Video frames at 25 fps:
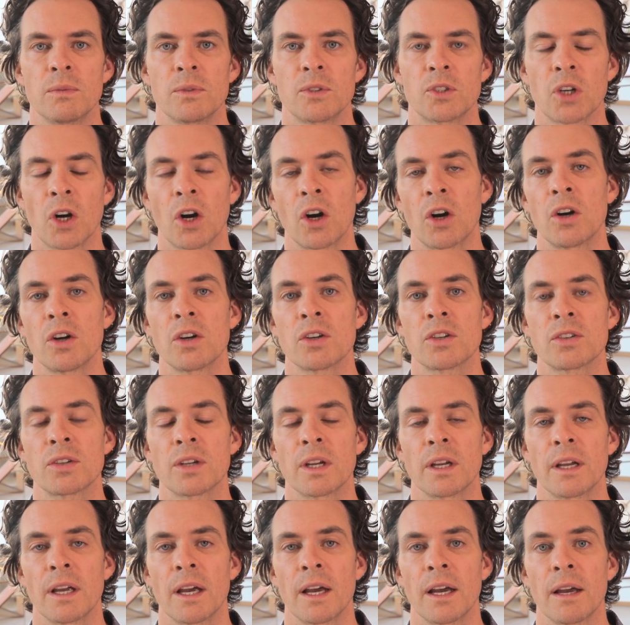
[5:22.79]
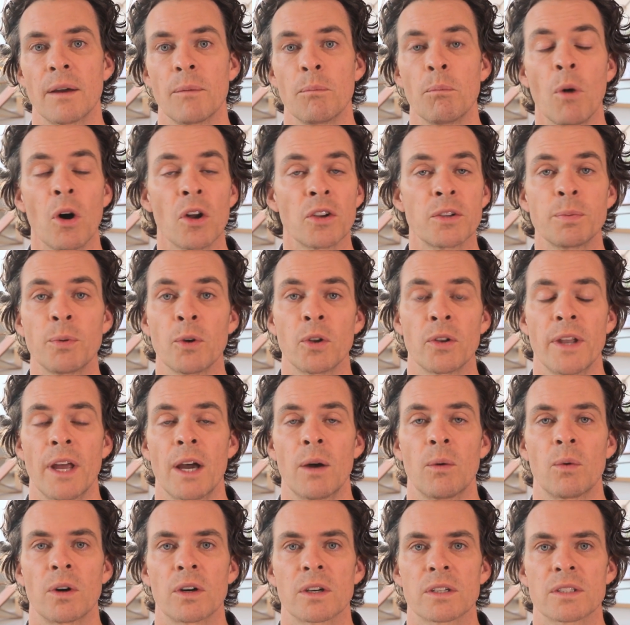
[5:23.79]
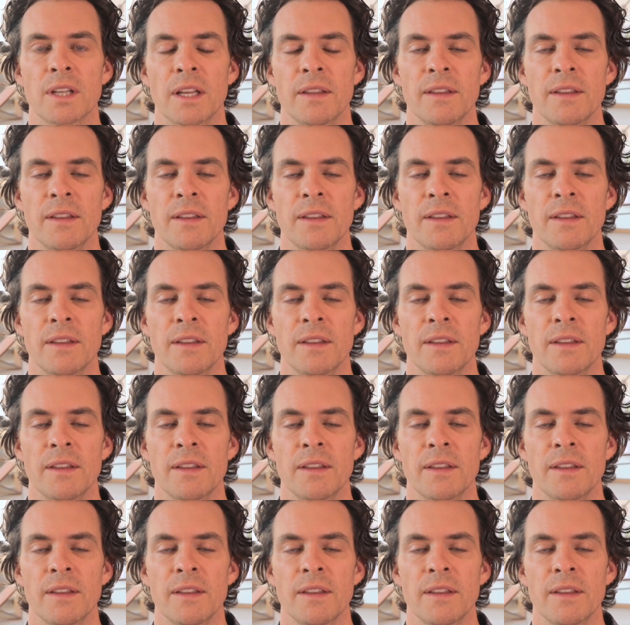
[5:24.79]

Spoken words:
charge multiple networks.